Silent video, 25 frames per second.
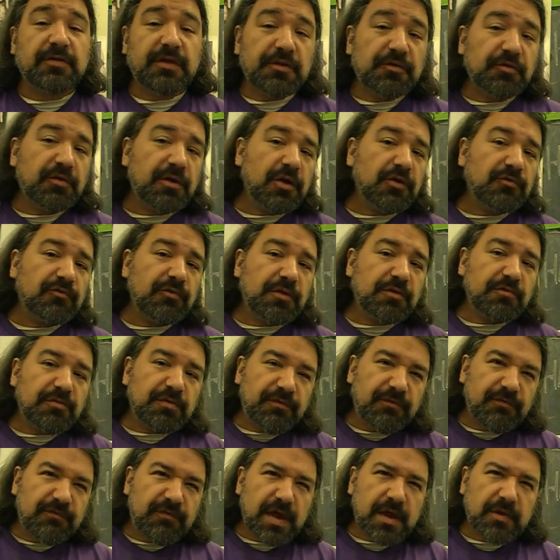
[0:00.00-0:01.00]
these are countries
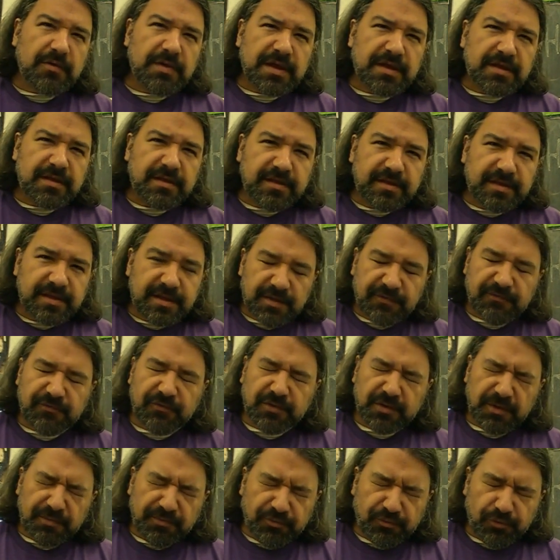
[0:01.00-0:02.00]
with very
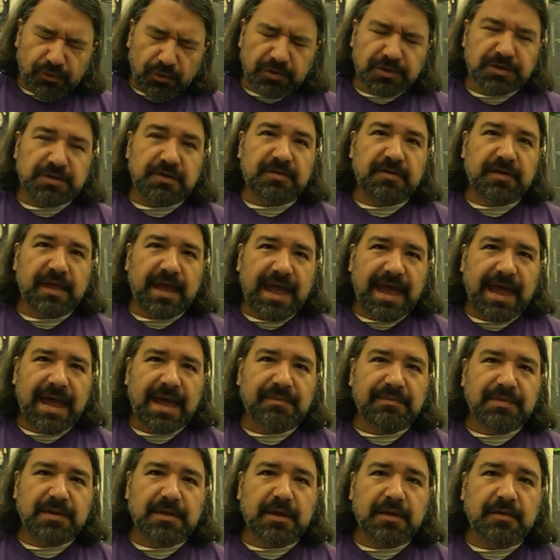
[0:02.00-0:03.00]
different approaches to
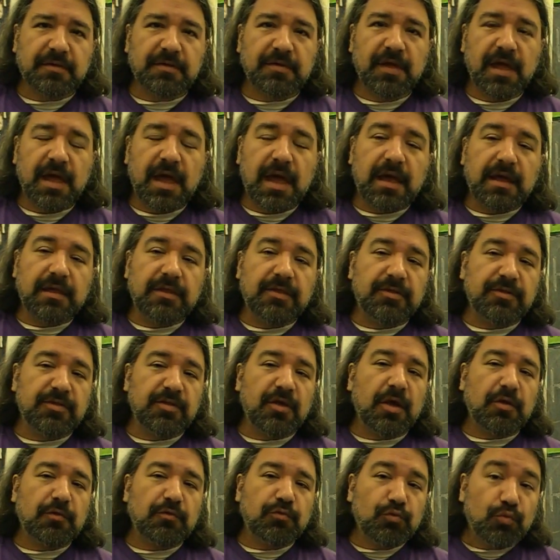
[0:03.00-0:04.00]
happiness. There's
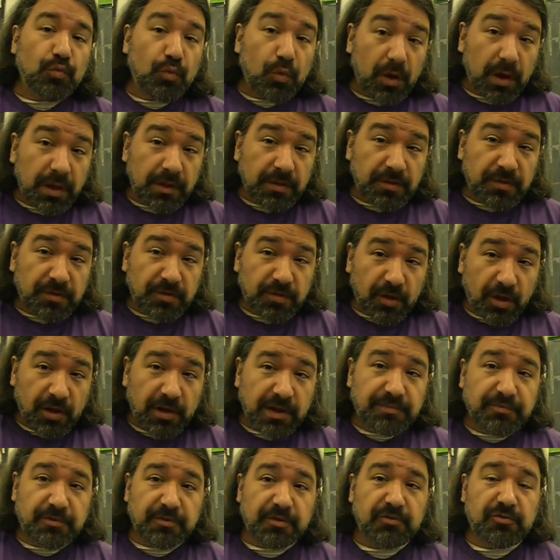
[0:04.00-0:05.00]
not one
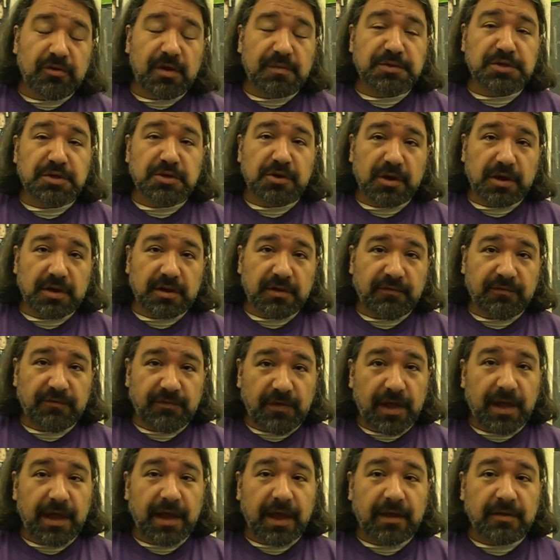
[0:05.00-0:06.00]
solid prescription you're going to
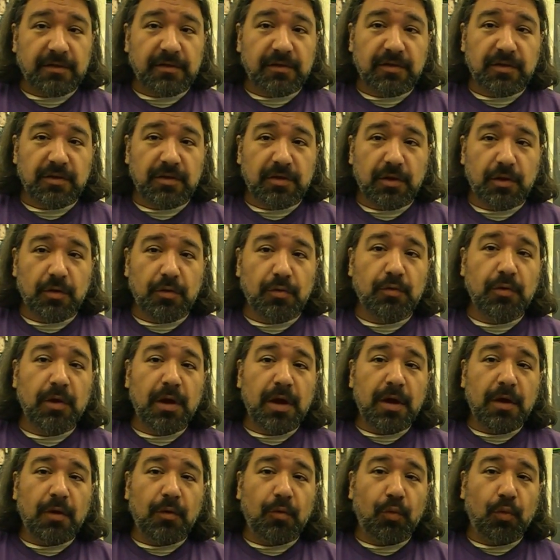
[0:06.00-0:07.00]
find, no
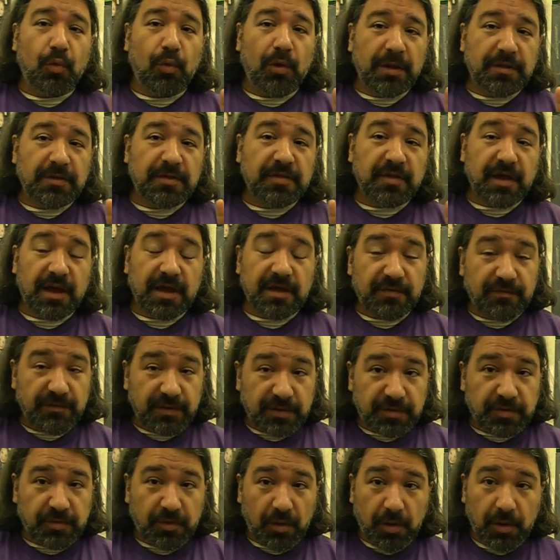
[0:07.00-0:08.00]

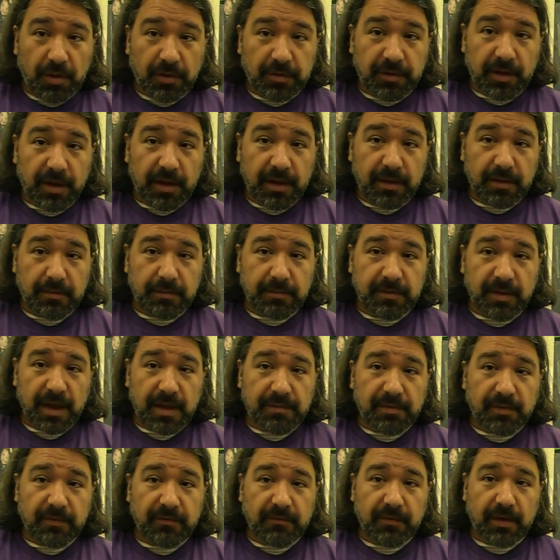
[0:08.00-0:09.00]
one-size-fits-all
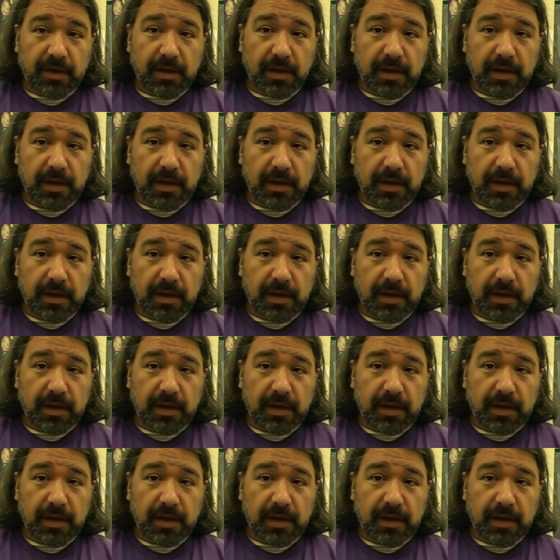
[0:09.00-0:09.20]
type of